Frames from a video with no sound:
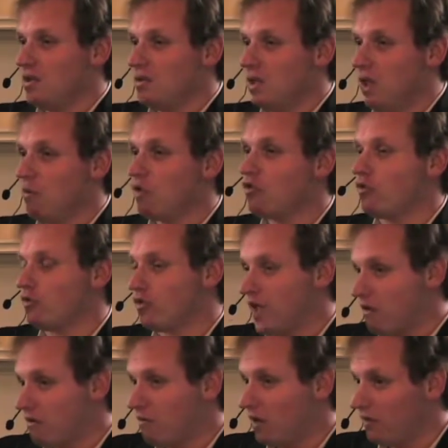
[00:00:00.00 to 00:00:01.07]
And what's so
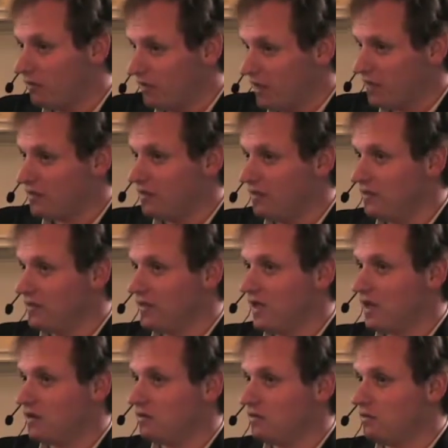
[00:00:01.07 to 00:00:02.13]
scary about this is
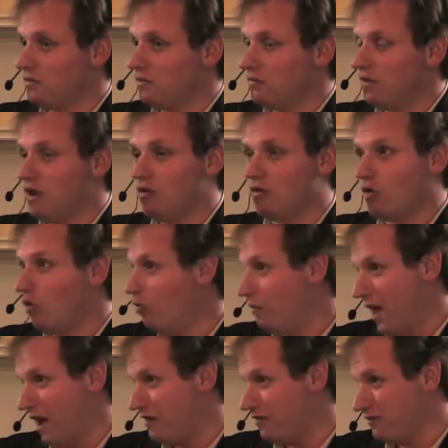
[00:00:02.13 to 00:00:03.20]
that they don't hold
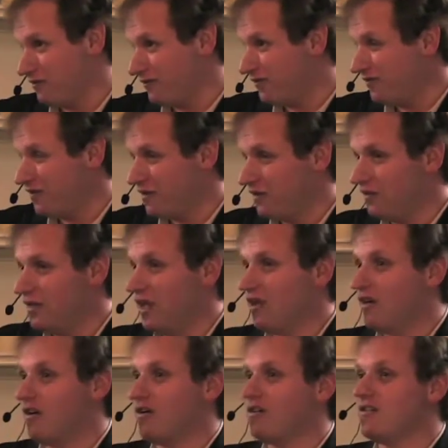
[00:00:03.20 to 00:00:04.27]
back. They
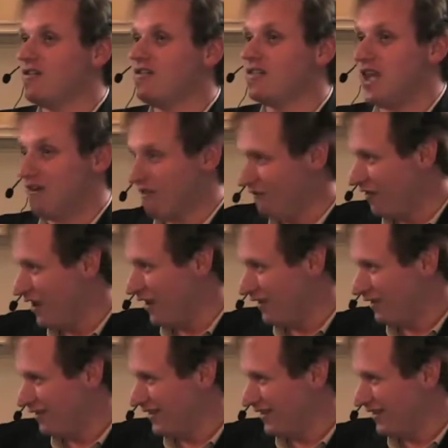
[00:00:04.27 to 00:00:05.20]
are terrifying.